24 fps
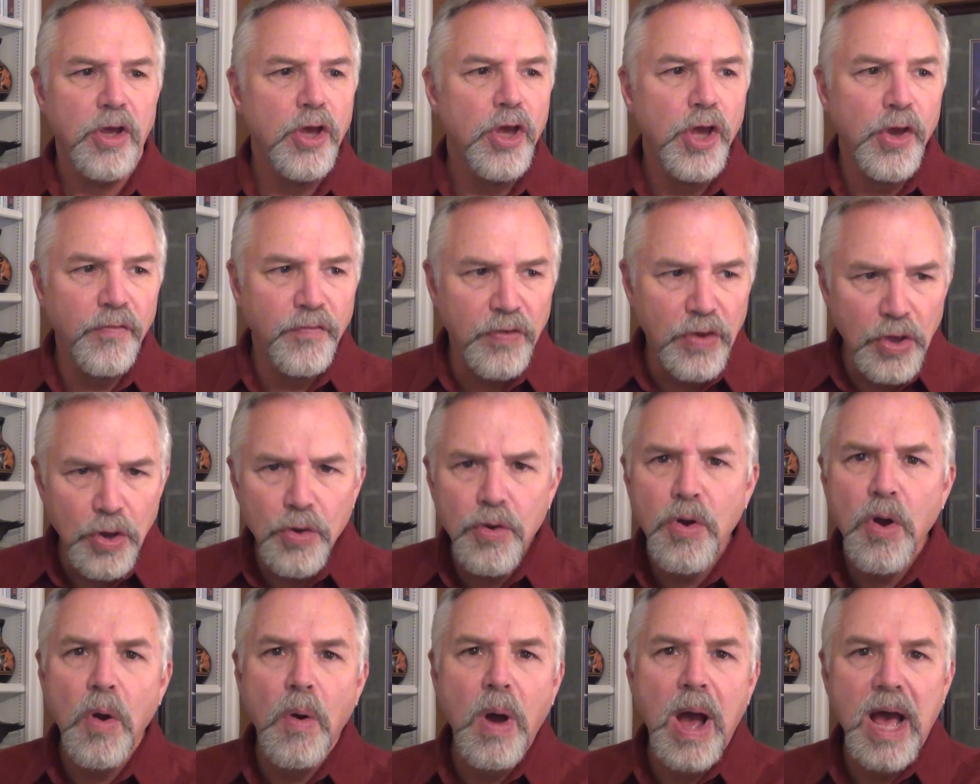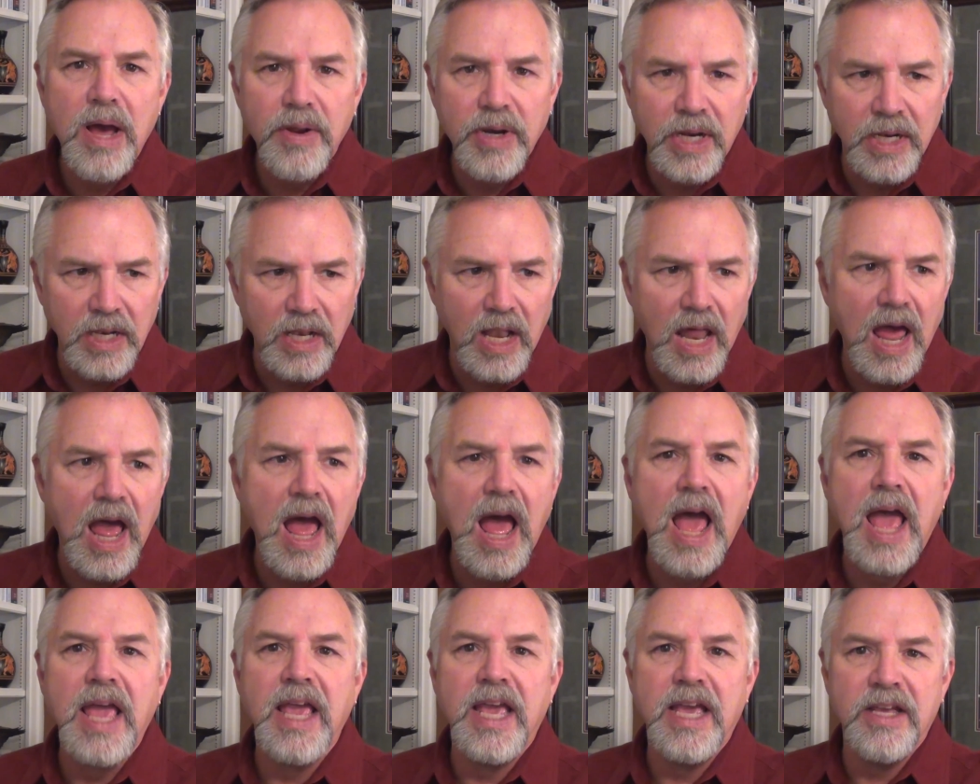If you go out and
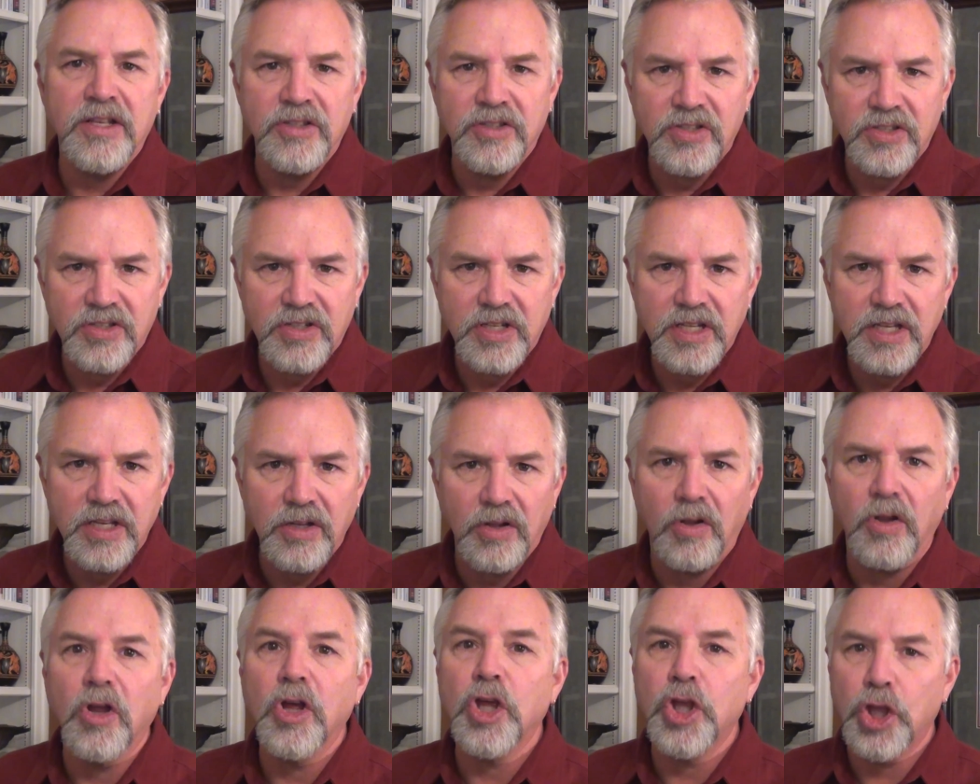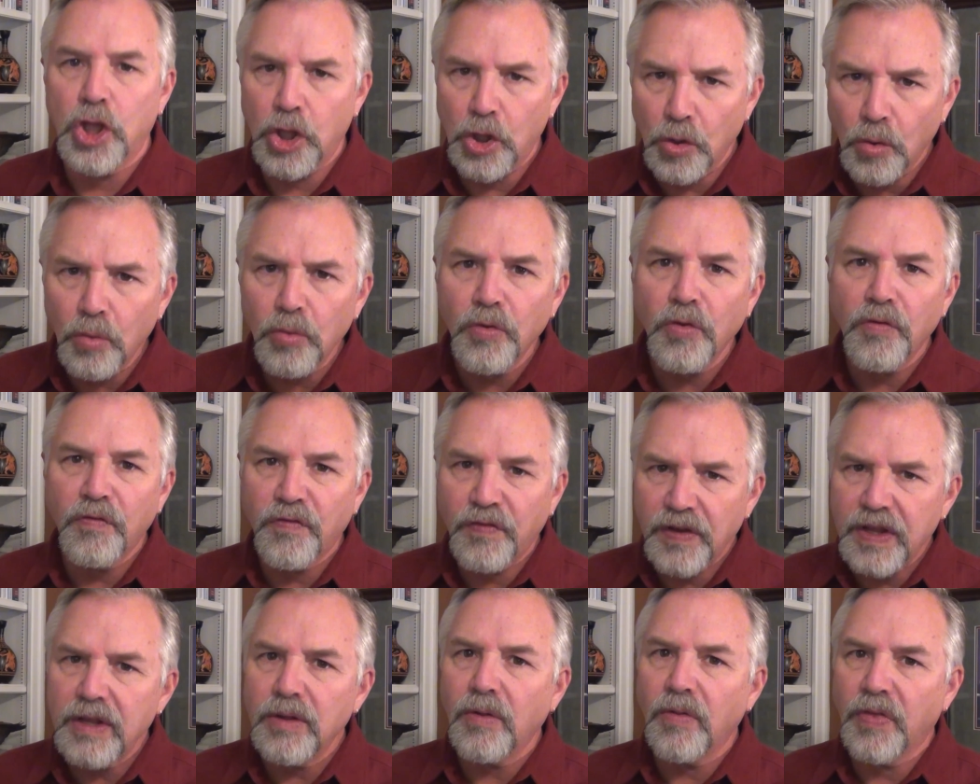lie and steal, you'll
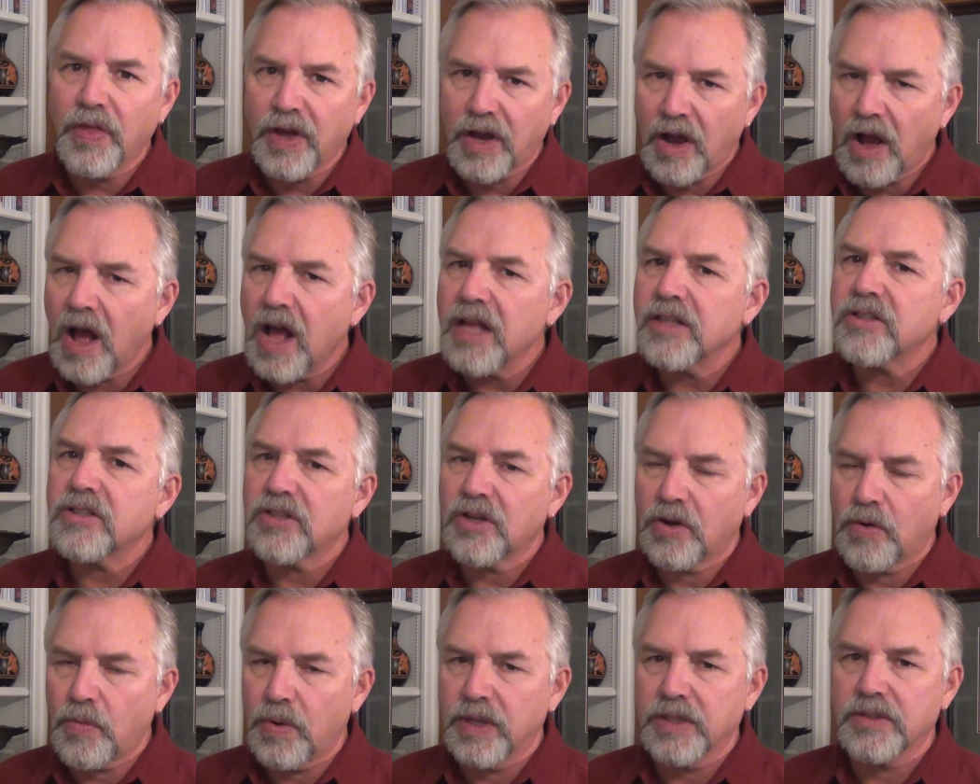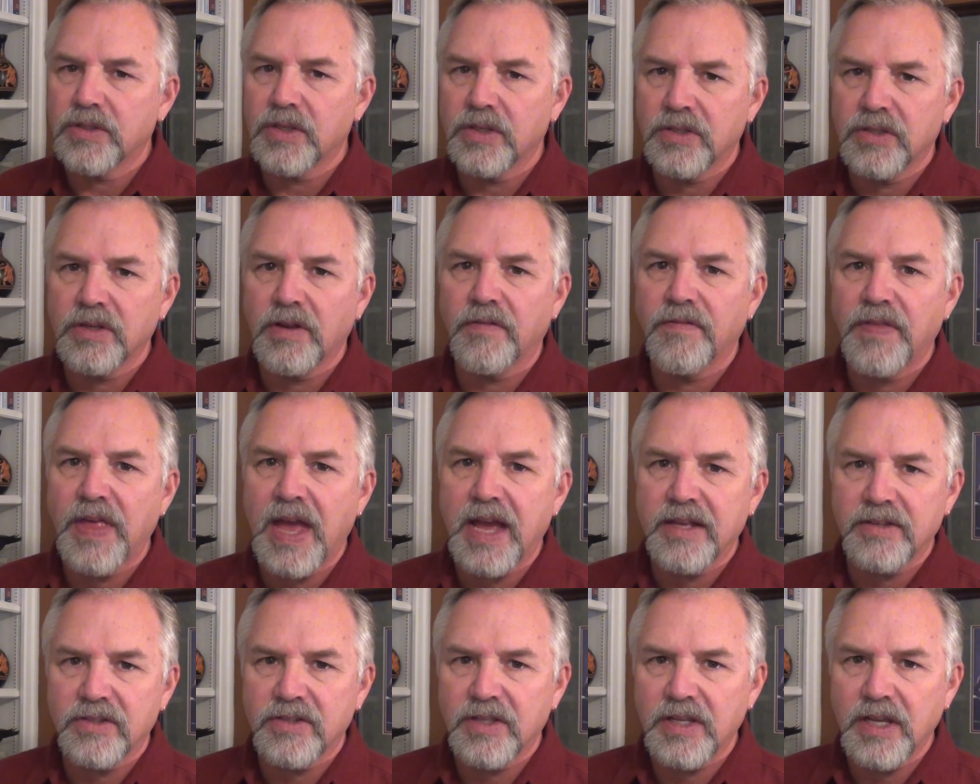feel the consequences of
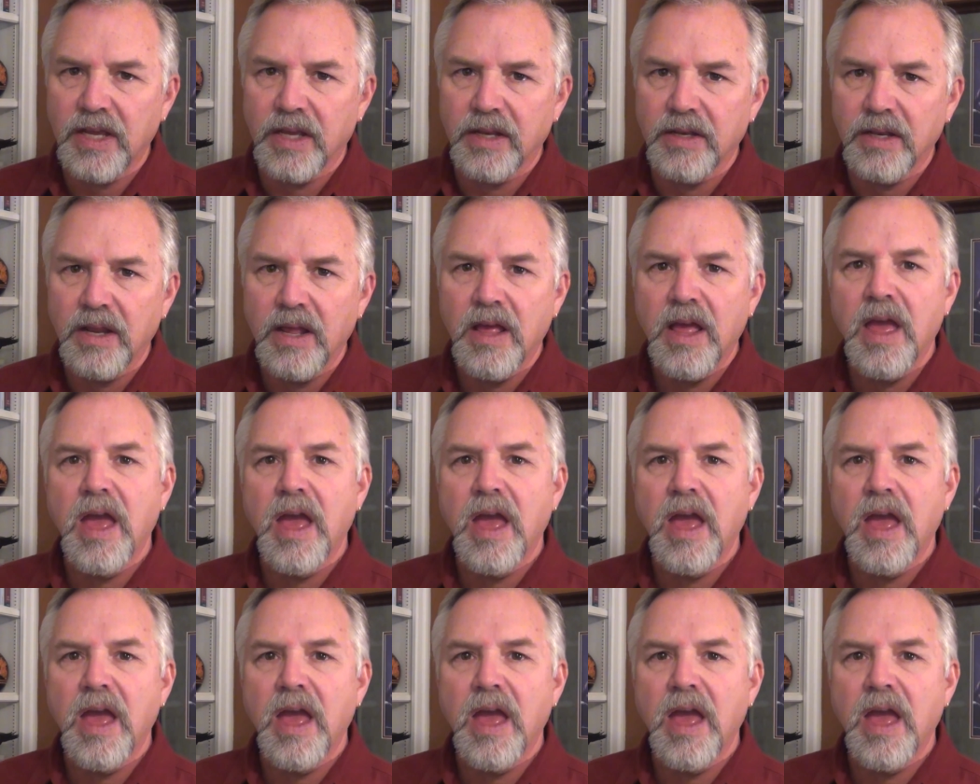that sin.